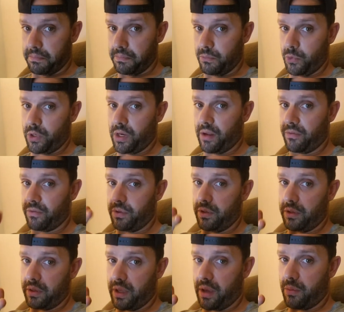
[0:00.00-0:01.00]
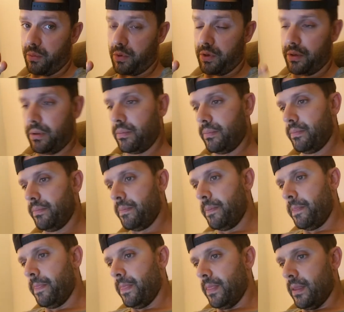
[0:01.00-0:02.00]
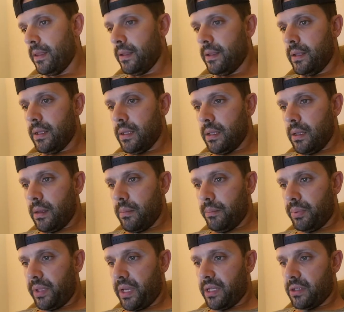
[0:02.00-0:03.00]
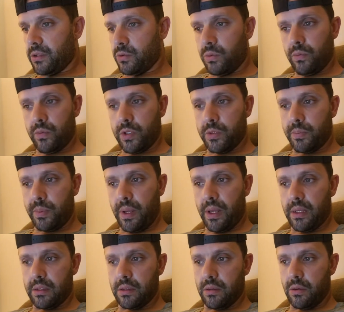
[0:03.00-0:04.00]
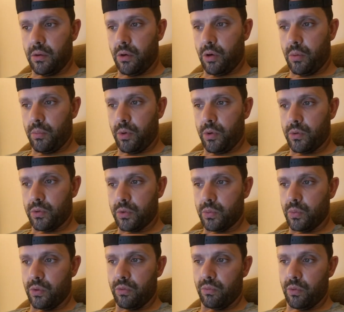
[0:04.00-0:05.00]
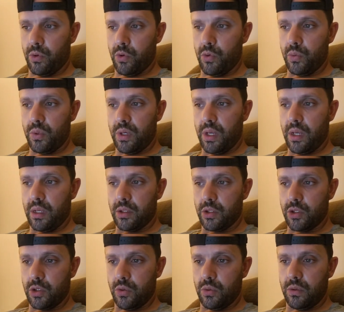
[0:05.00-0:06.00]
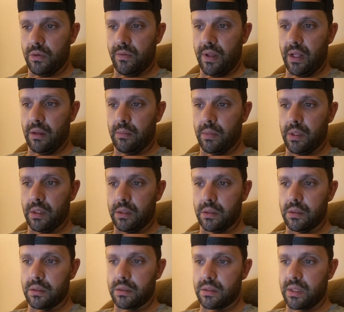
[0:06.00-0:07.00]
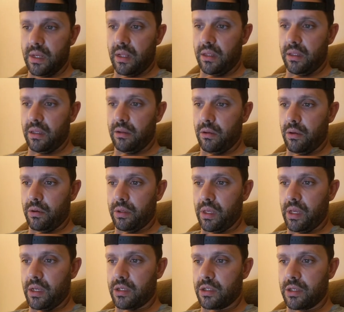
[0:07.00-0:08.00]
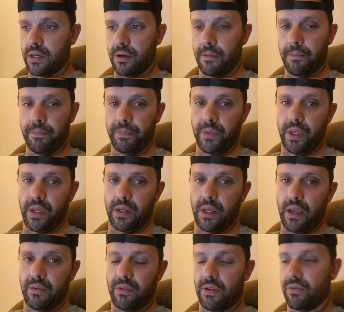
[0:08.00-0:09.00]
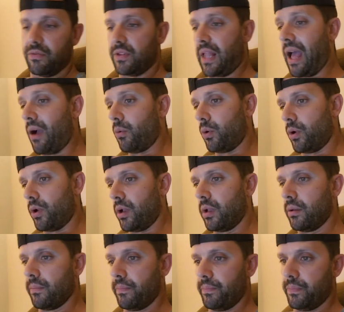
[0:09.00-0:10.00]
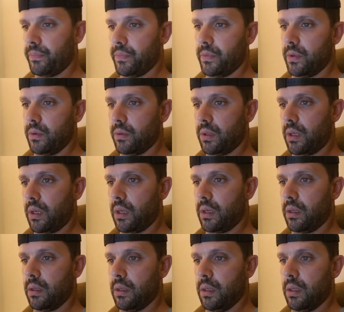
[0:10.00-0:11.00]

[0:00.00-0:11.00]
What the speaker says: We're going to have to look that one up. Plants will respond to the hormones with root and shoot development, cell elongation, and heavy flowering. Okay?